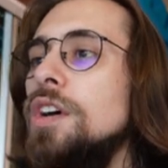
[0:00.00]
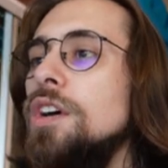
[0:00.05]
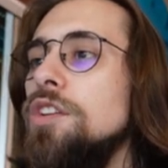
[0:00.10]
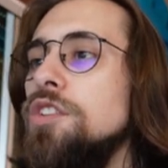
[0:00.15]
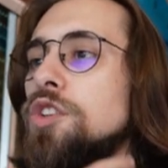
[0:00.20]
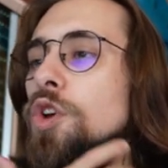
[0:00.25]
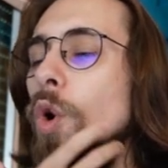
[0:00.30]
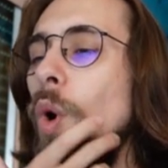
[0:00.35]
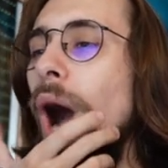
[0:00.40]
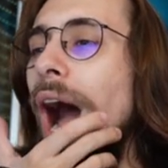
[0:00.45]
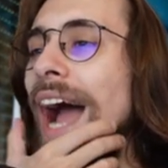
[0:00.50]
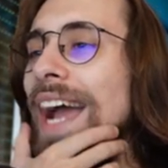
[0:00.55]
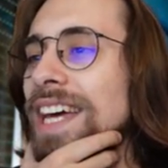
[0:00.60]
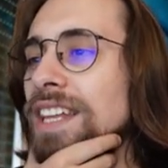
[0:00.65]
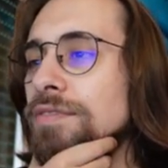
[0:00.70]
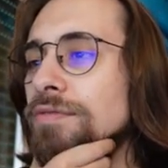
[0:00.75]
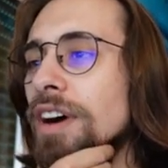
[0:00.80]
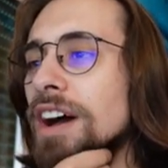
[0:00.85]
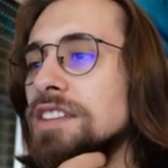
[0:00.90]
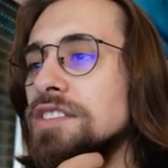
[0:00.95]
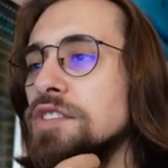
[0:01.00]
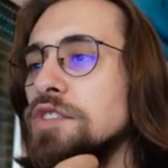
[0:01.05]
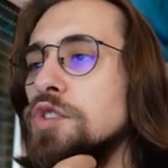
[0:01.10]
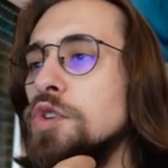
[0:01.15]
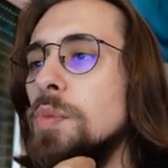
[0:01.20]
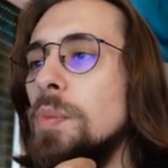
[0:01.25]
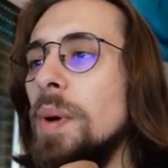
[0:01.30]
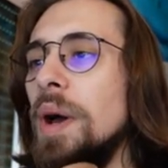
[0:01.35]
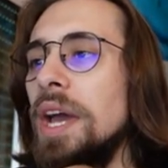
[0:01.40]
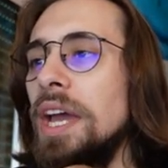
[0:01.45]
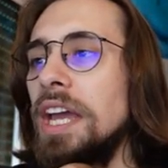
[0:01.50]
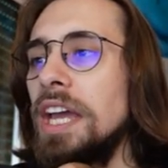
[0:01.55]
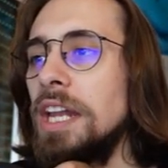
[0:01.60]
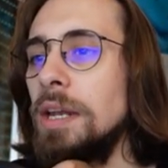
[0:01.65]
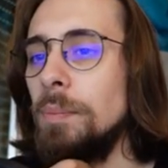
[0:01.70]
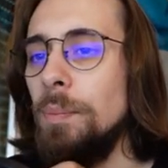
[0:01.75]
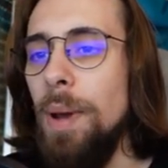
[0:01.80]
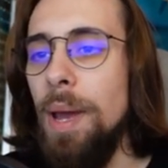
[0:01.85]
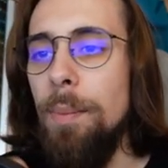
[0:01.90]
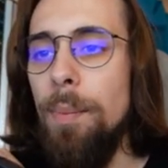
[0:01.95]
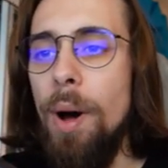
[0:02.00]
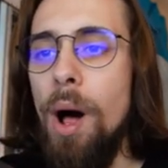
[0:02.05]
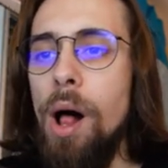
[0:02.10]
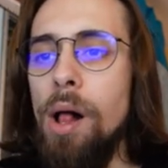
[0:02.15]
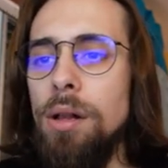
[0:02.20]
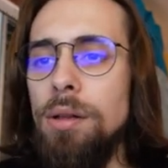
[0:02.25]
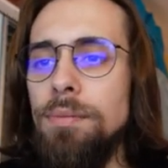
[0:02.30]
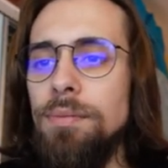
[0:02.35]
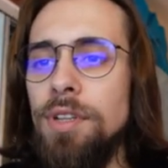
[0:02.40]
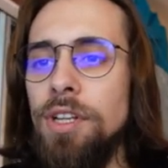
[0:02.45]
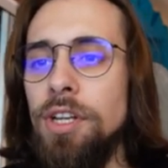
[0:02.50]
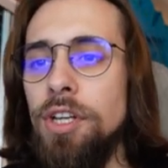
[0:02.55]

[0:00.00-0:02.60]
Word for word: So I advise you to pay in PayPal.